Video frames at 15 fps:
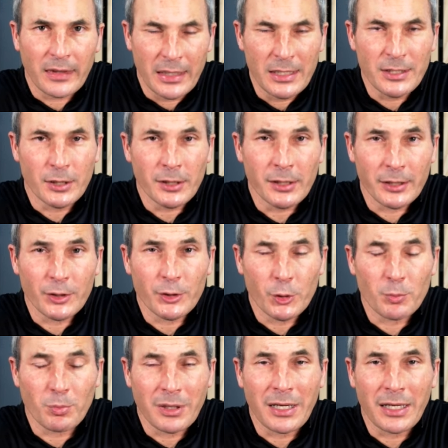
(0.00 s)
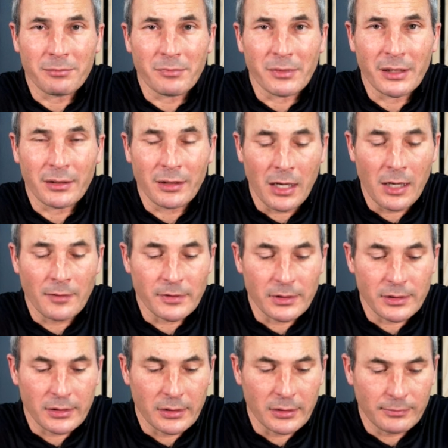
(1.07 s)
He's looking at two blind men,
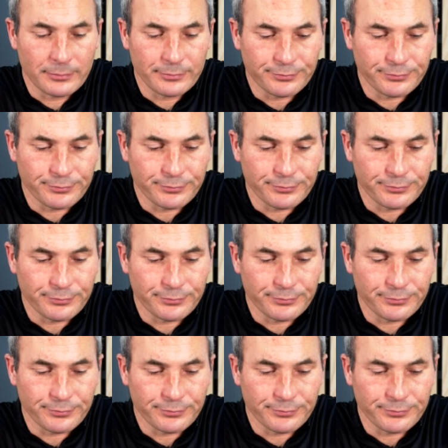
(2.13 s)
obviously.